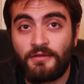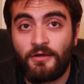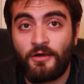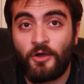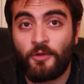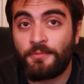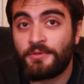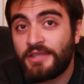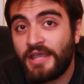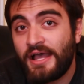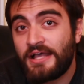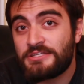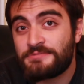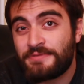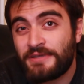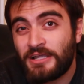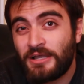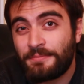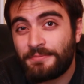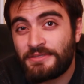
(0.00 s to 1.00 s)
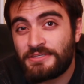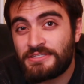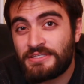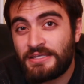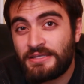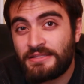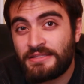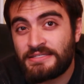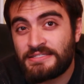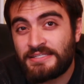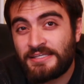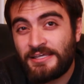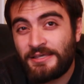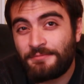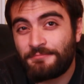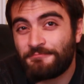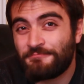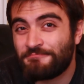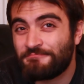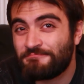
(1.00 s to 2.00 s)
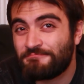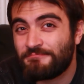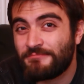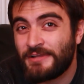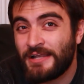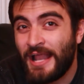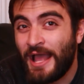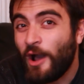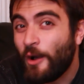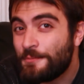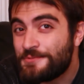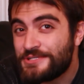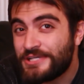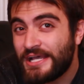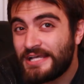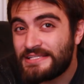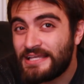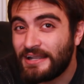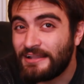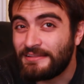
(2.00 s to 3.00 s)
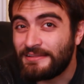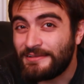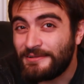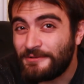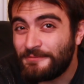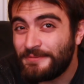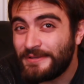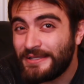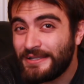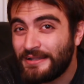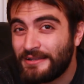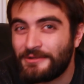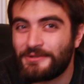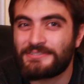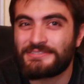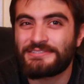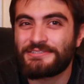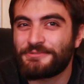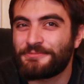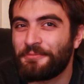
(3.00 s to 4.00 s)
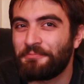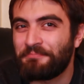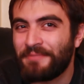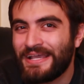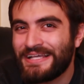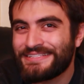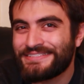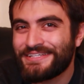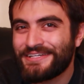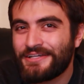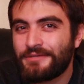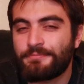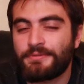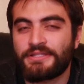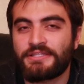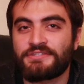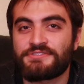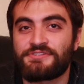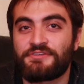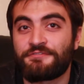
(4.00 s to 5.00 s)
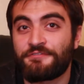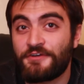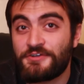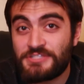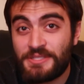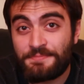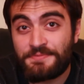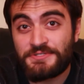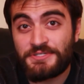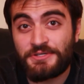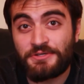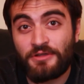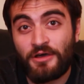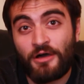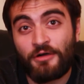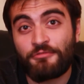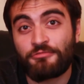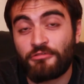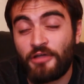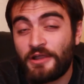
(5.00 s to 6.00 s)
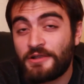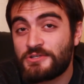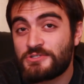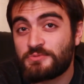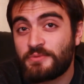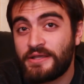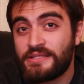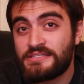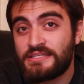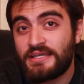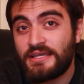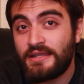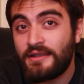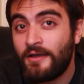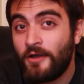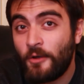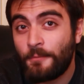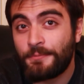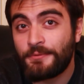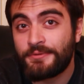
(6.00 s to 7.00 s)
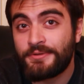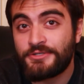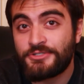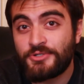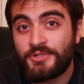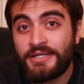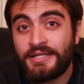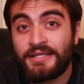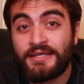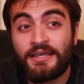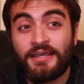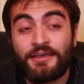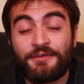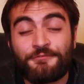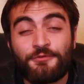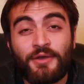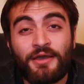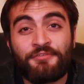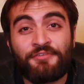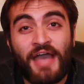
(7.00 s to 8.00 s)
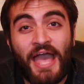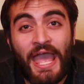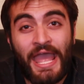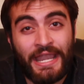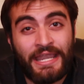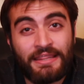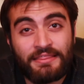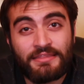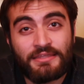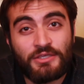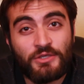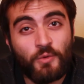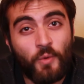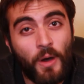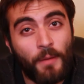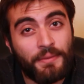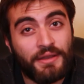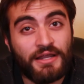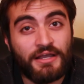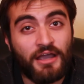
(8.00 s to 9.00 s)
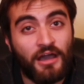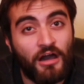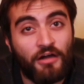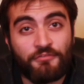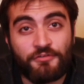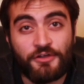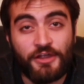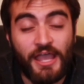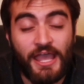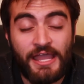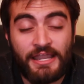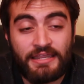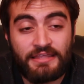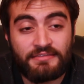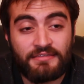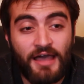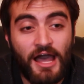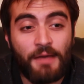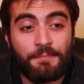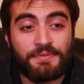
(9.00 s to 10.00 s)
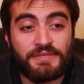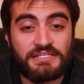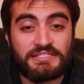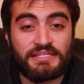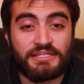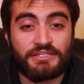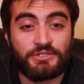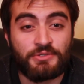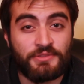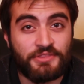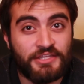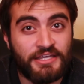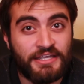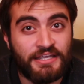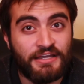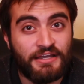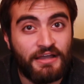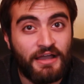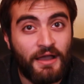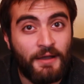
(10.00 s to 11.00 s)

hope you guys pick up this tip and it helps you guys out a little bit. I know it's a little bit basic, but this is the first episode of Writers Wednesday, and I hope you enjoyed. If you have anything you want me to cover, any topics that you think